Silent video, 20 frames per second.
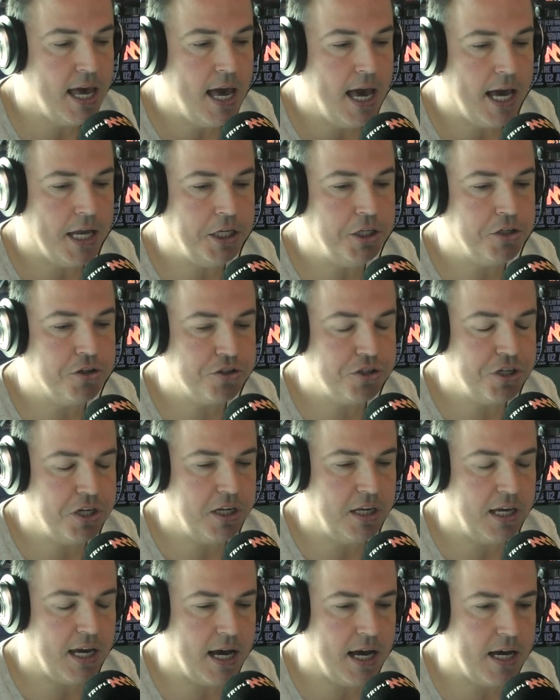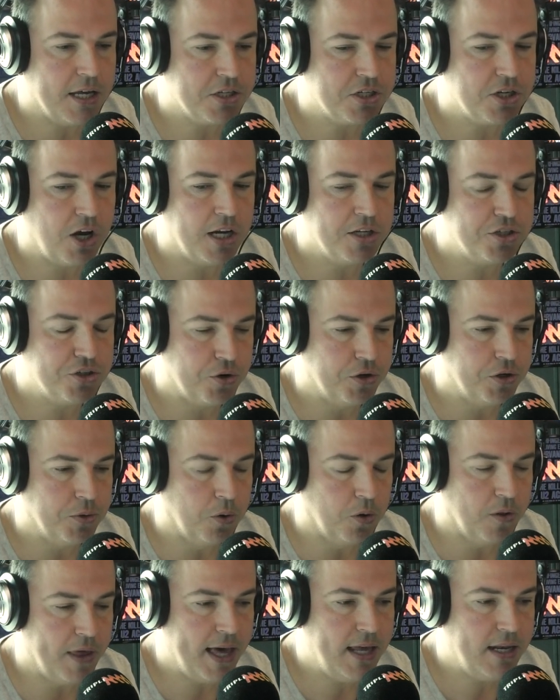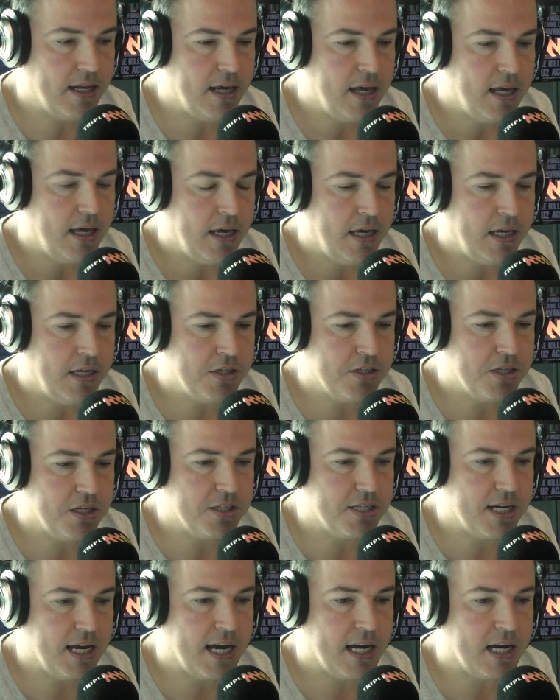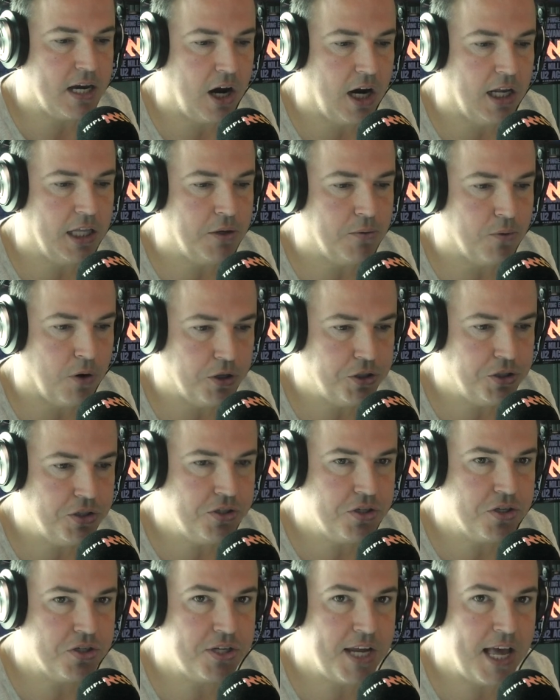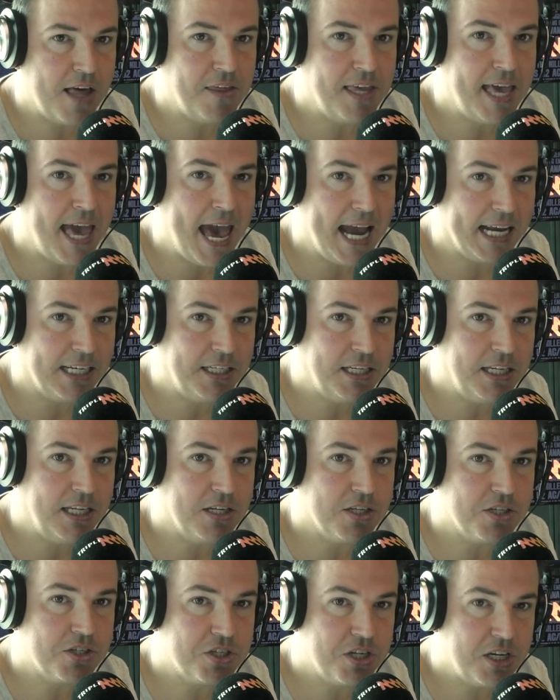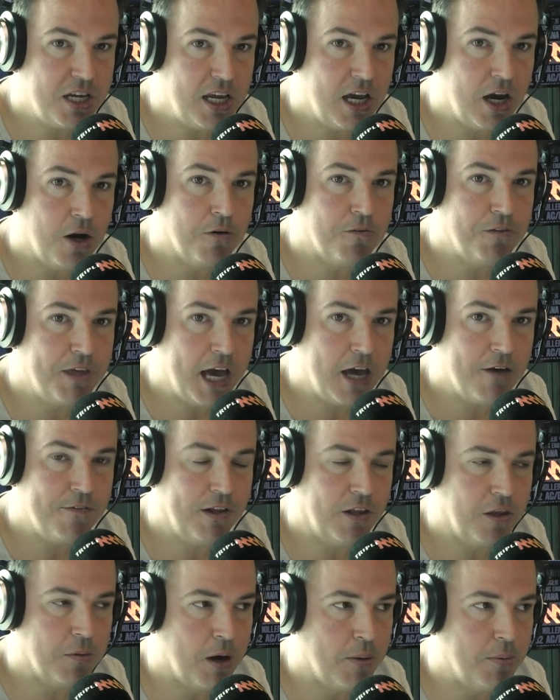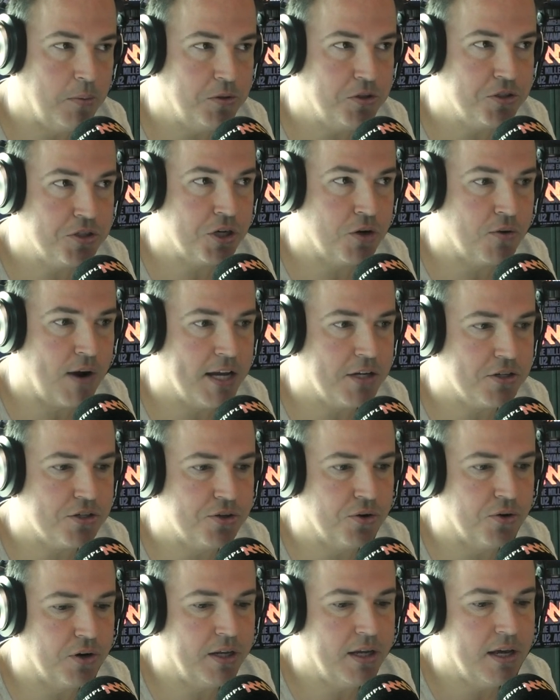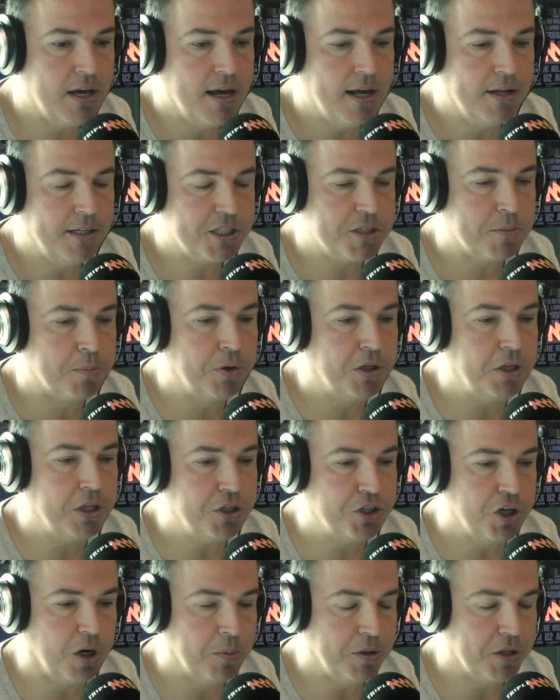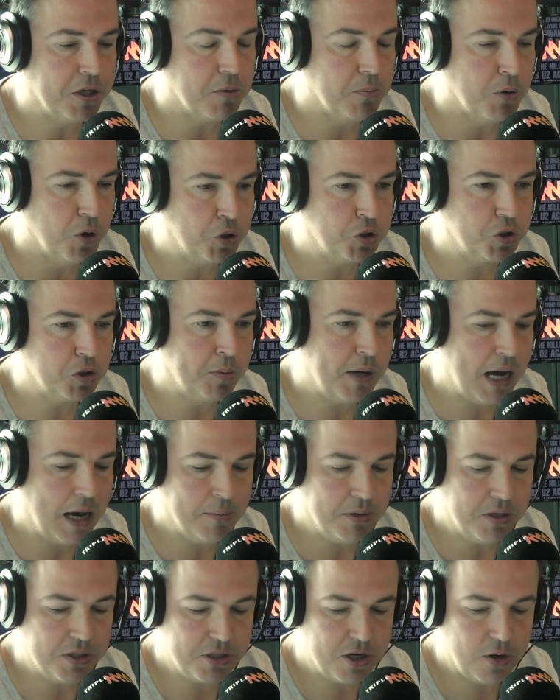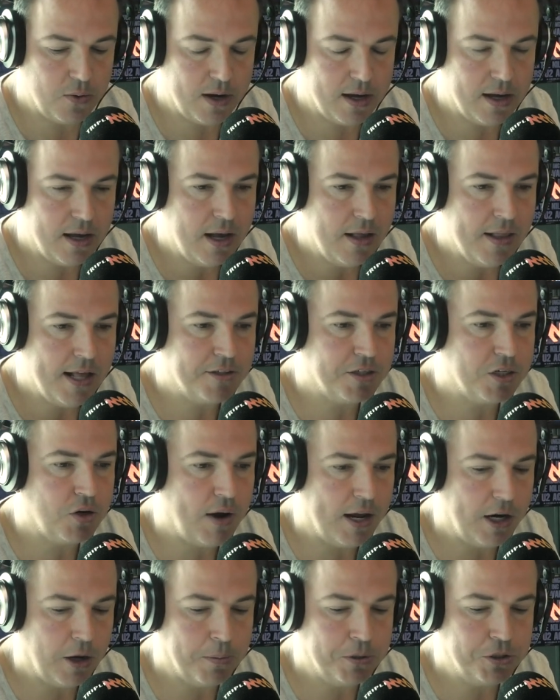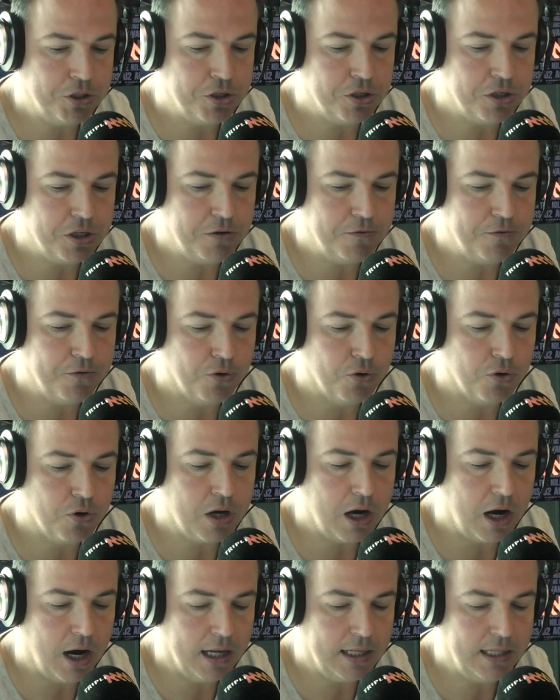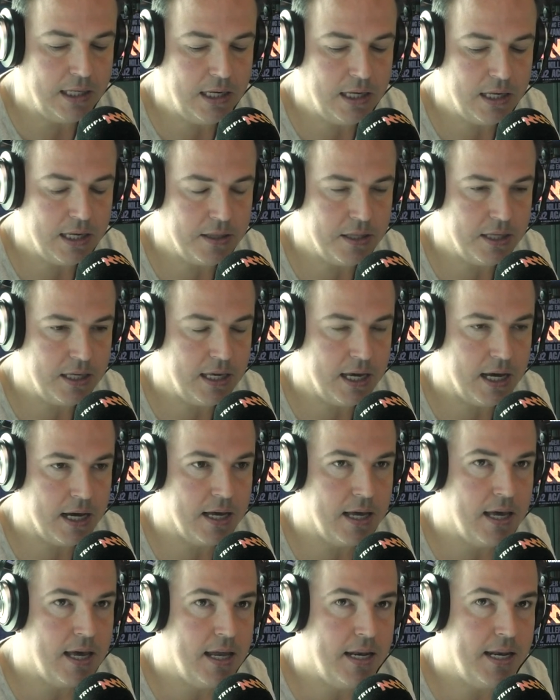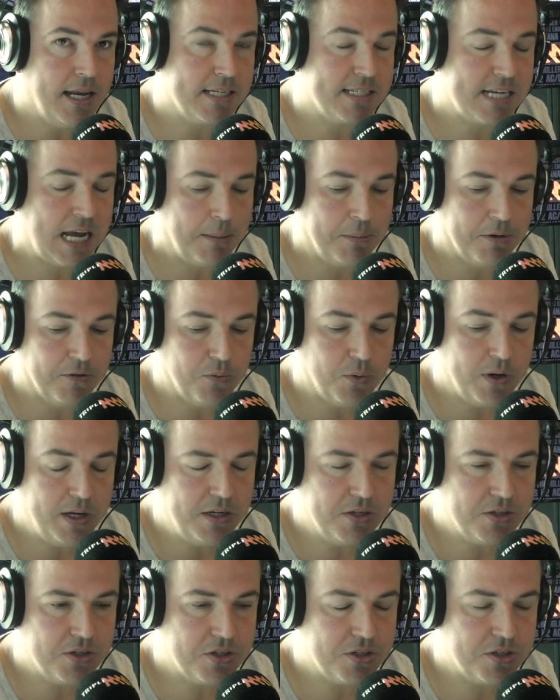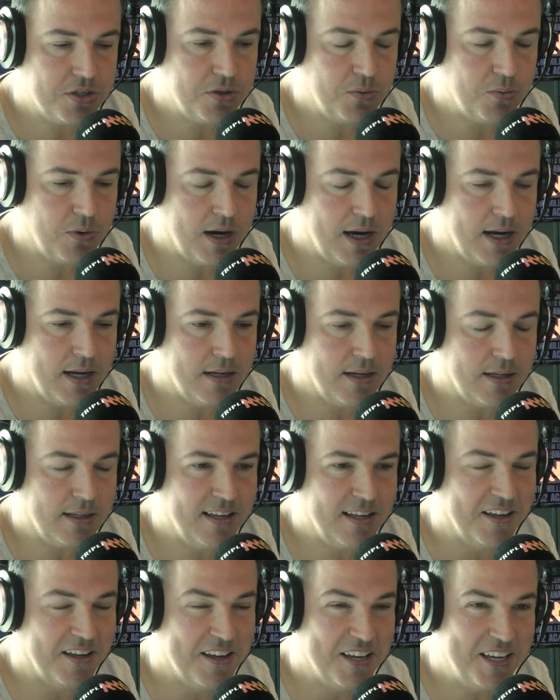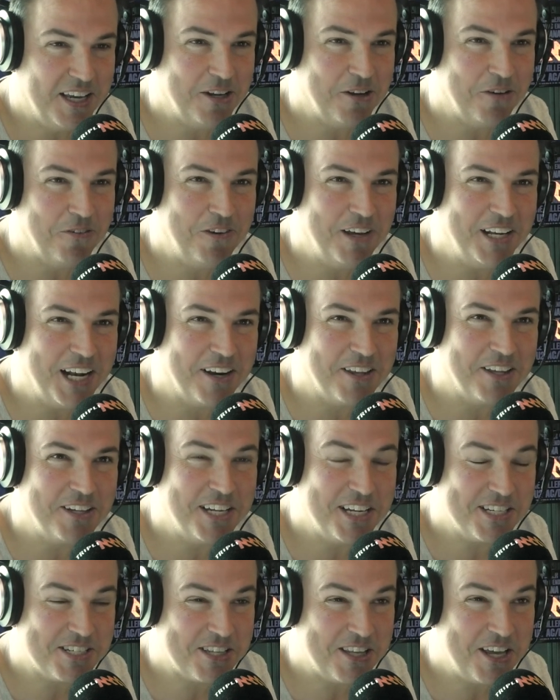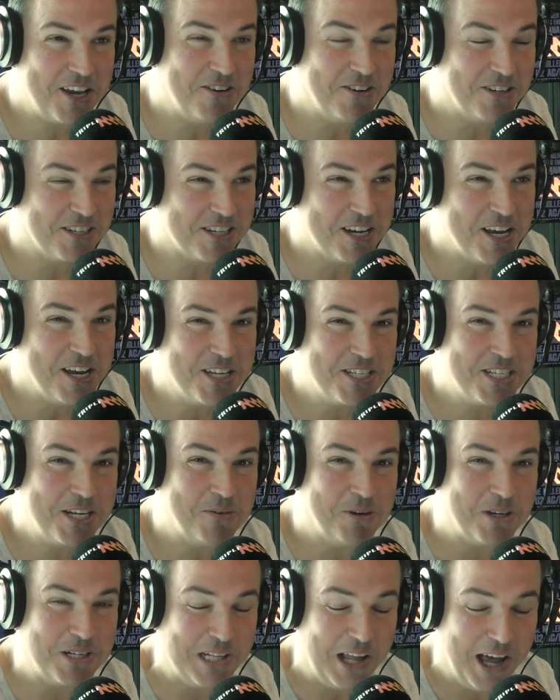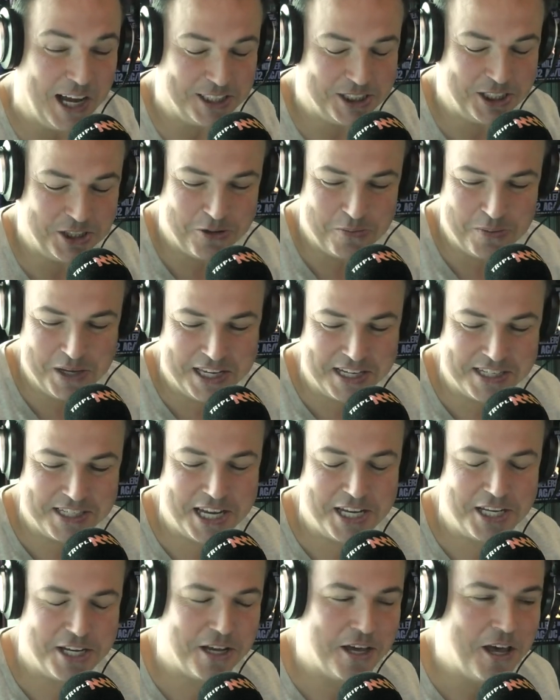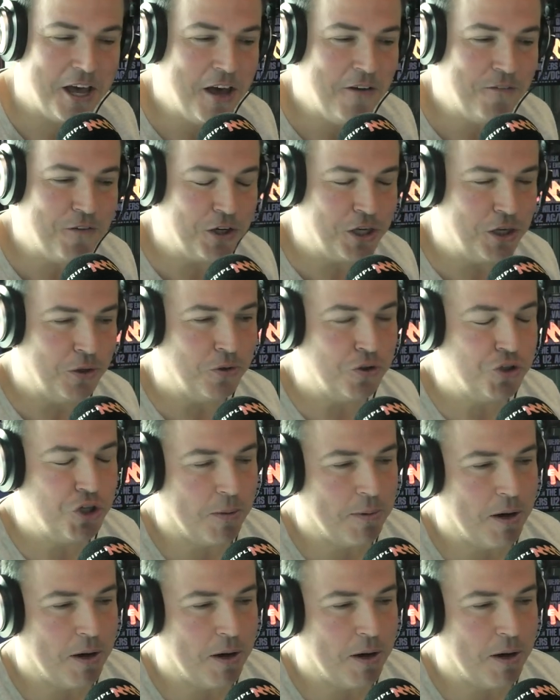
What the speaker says: An interesting side story to all that is that Kylie Rogers is now the acting CEO of the AFL at the moment, which is a great story. Does a brilliant job in the commercial department. So that's a great opportunity for Kylie in the next couple of weeks just to get her feet under the desk there and just see what it's like. She could be a contender for Gil's job.